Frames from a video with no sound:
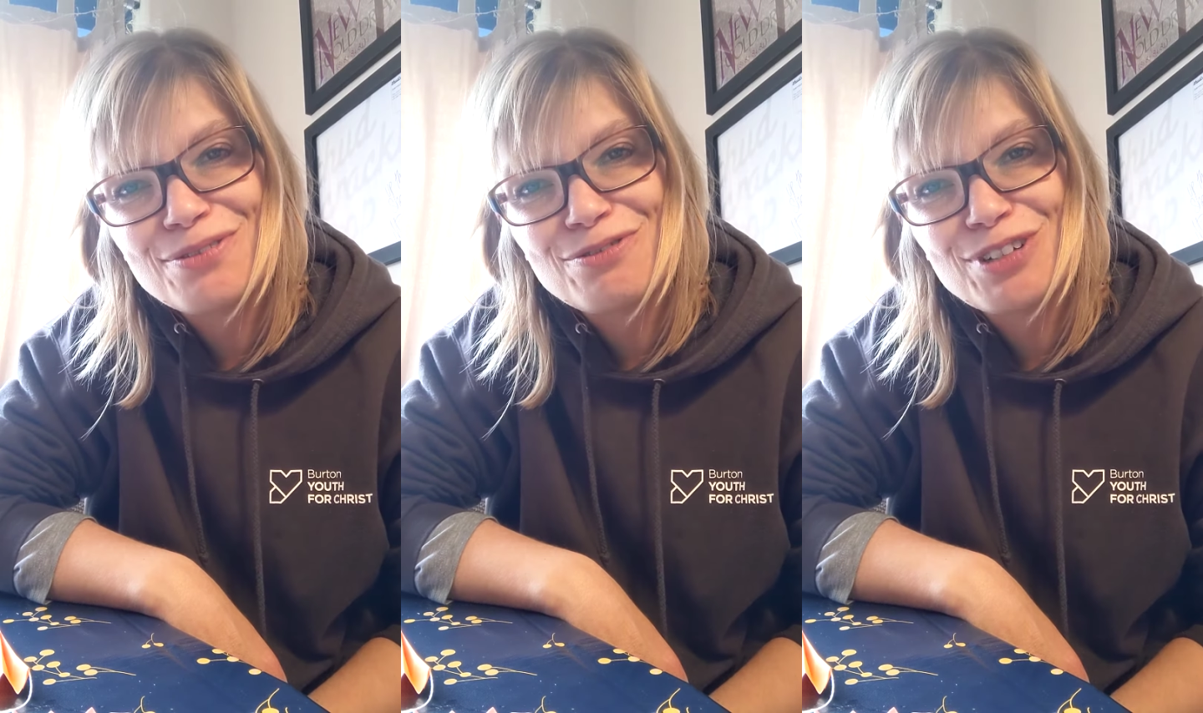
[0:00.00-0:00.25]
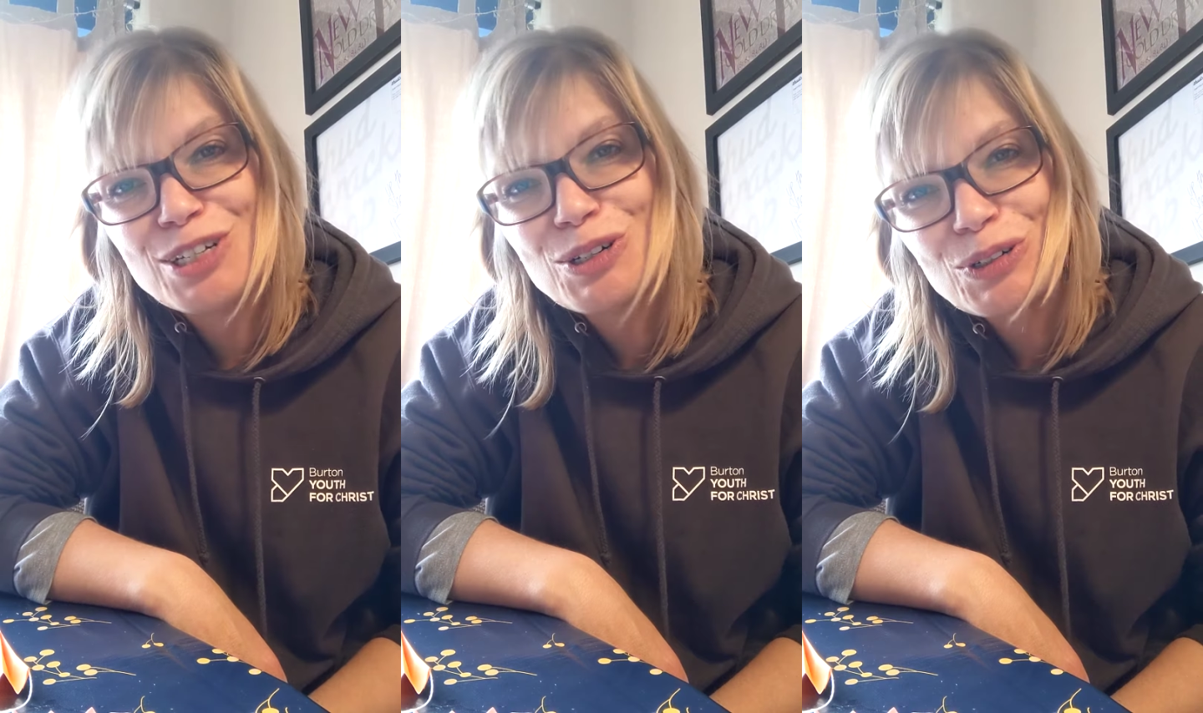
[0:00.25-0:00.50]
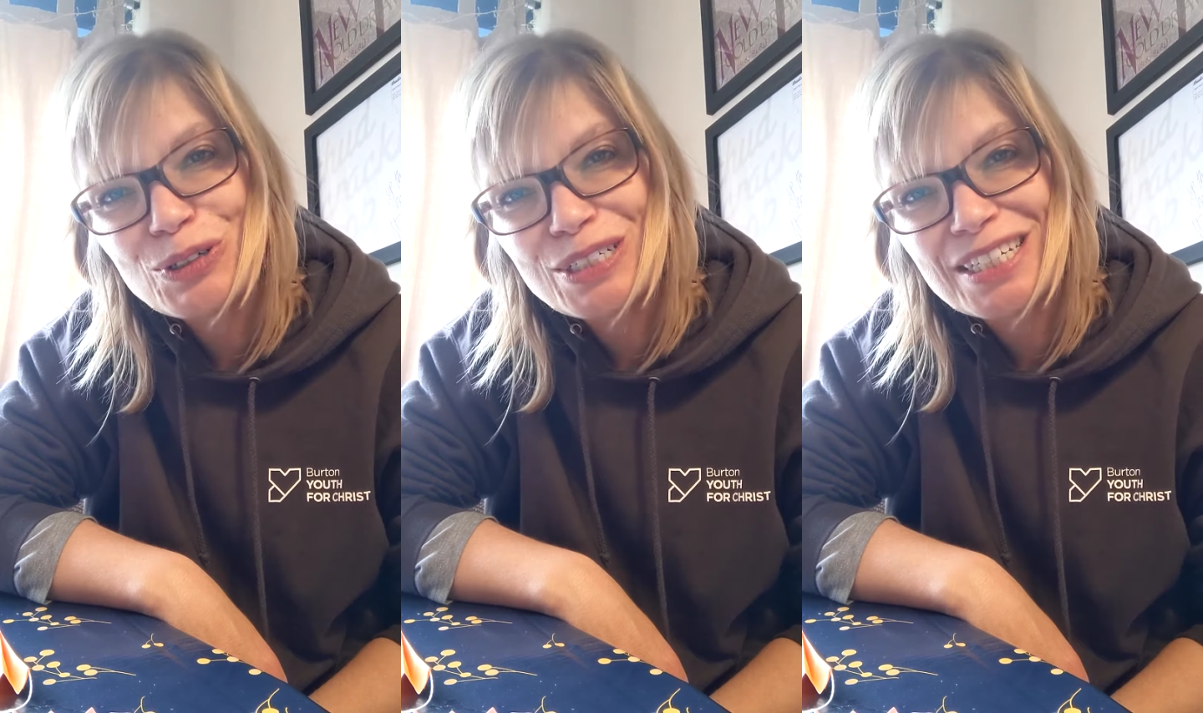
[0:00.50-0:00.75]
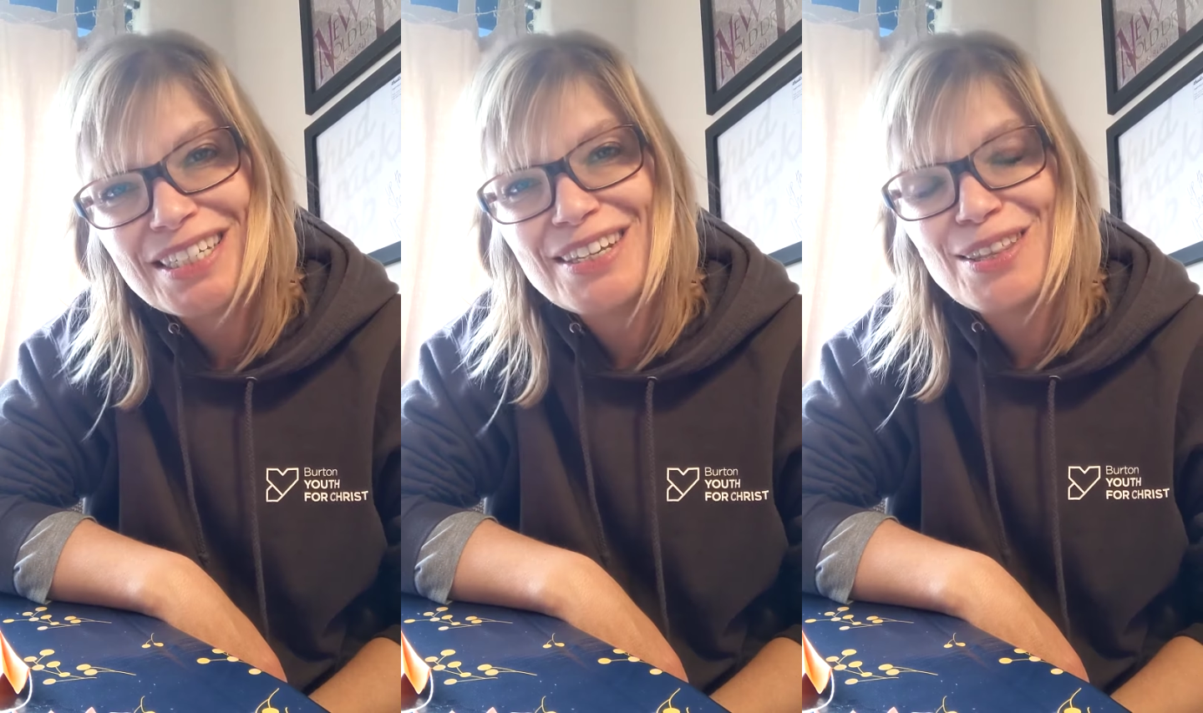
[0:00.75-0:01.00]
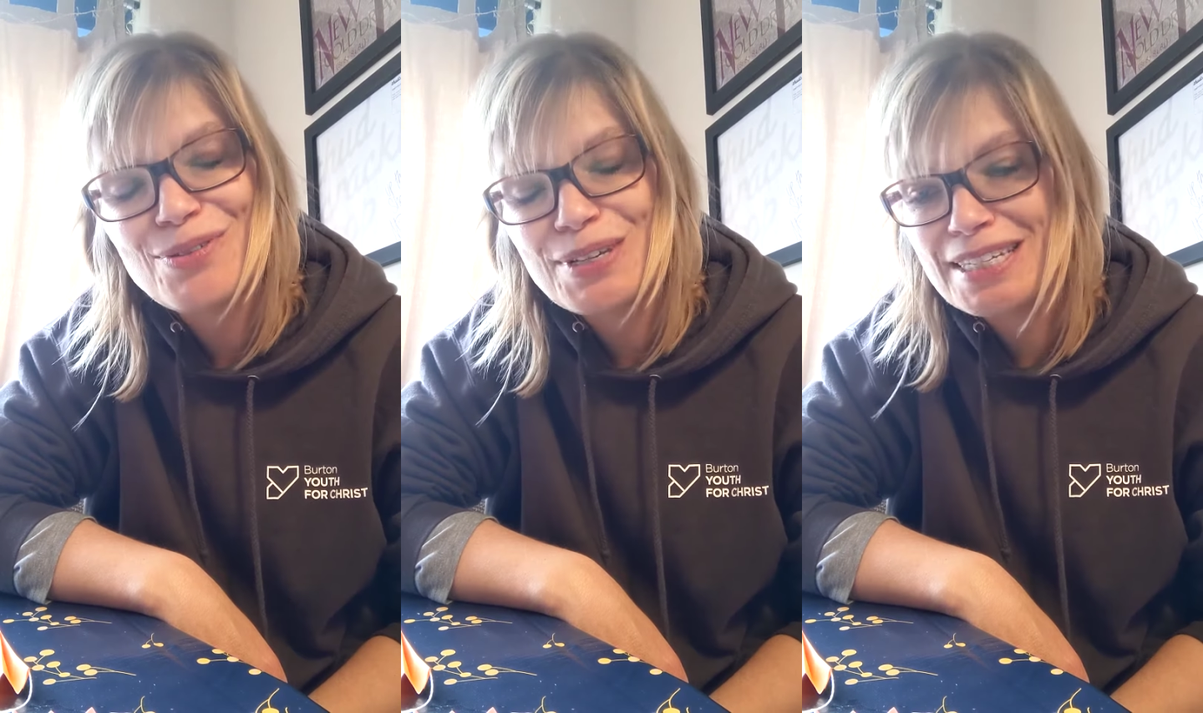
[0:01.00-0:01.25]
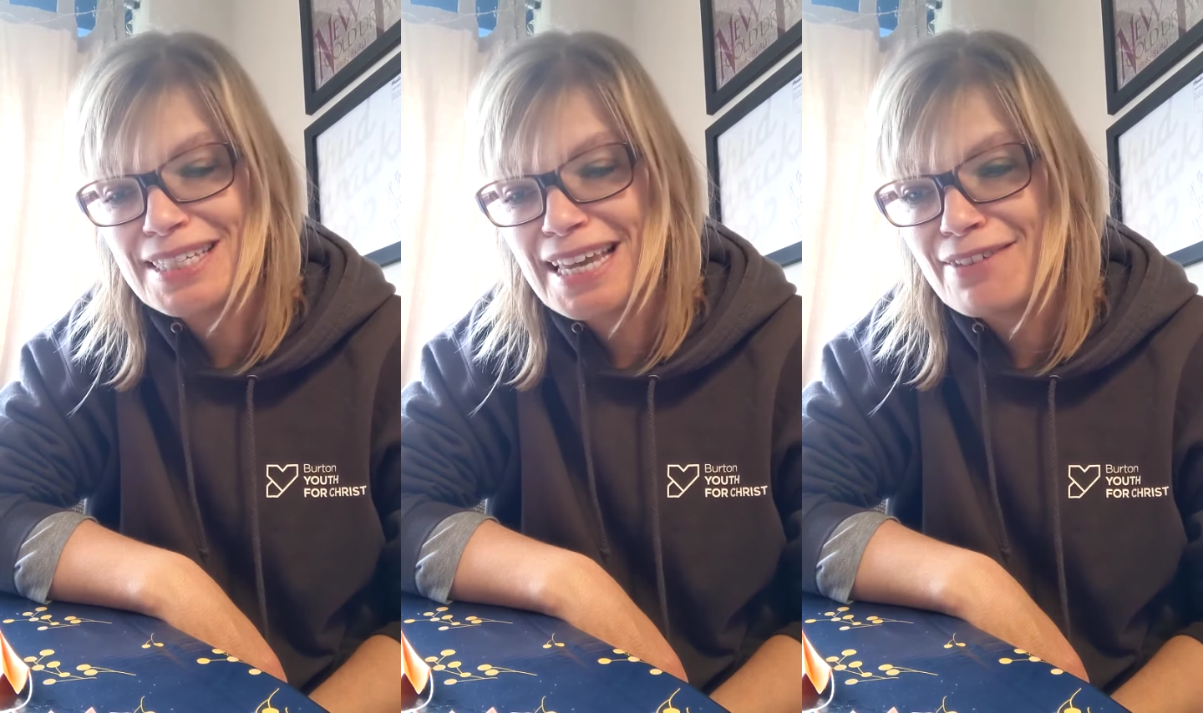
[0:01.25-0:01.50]
record so that we
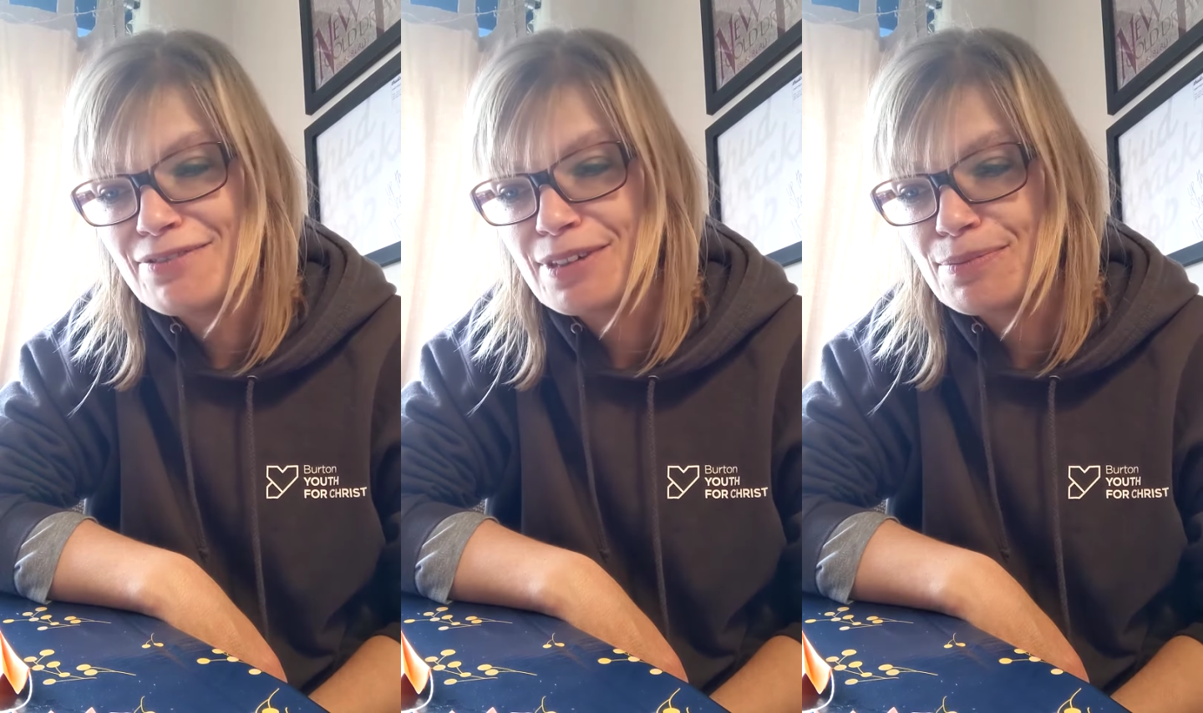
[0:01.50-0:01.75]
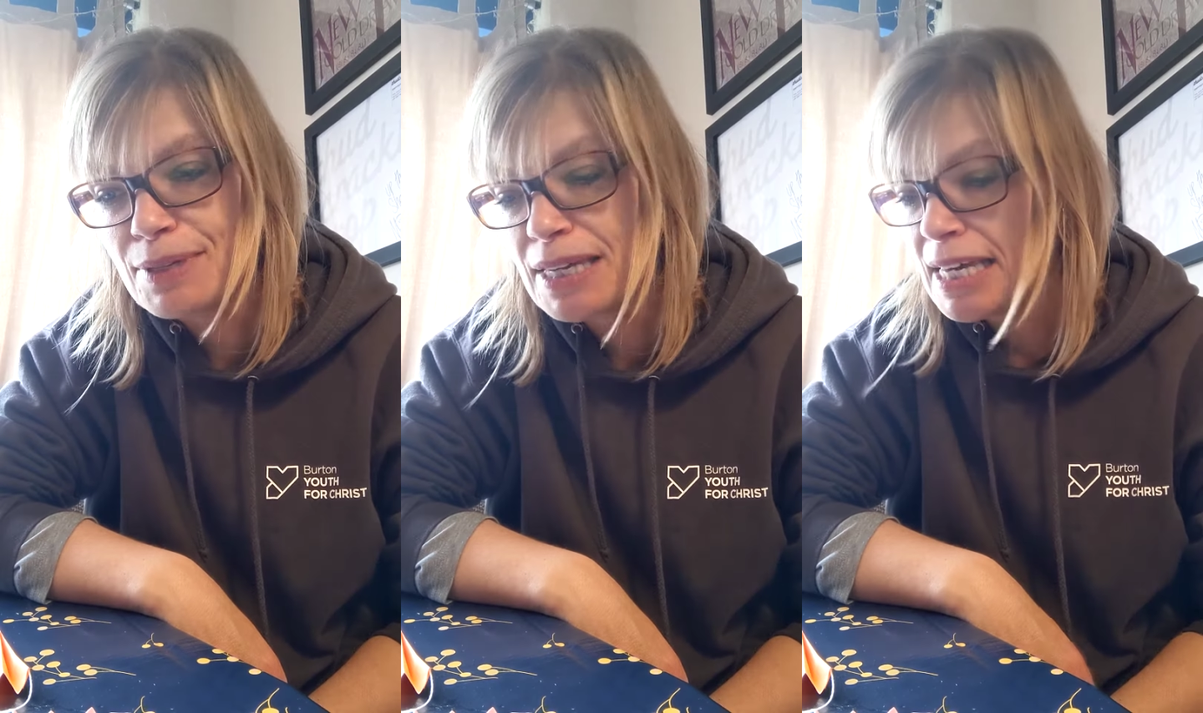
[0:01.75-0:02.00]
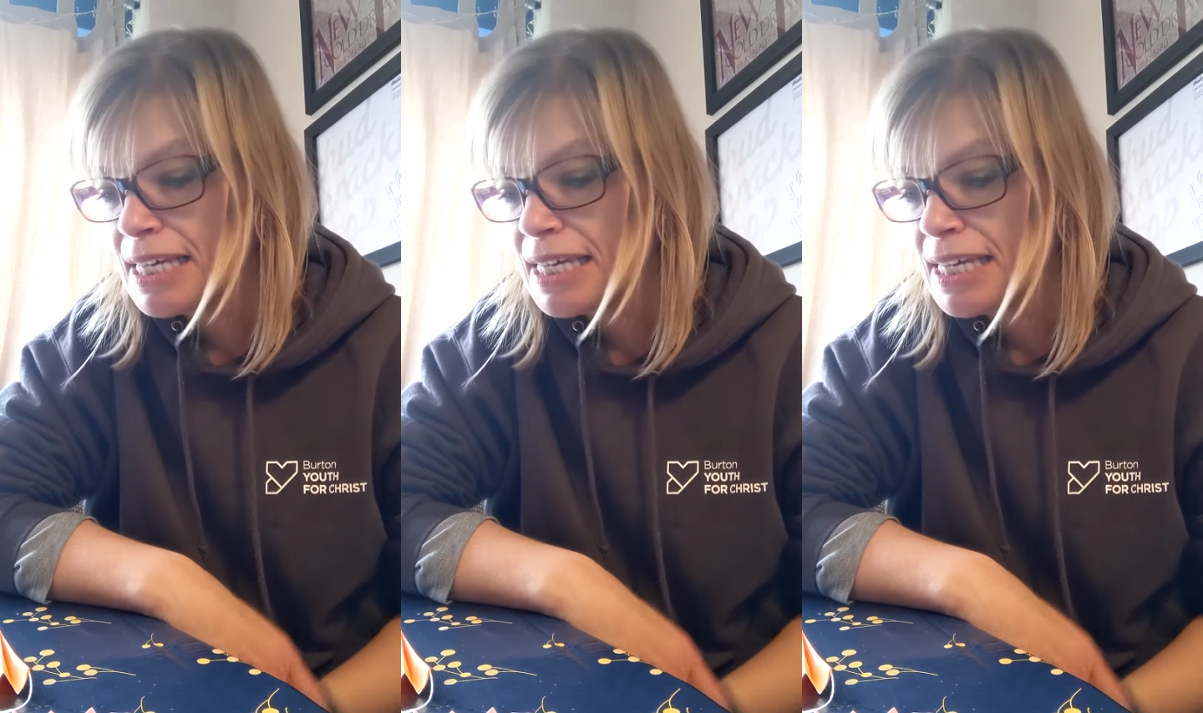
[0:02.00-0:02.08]
can save them.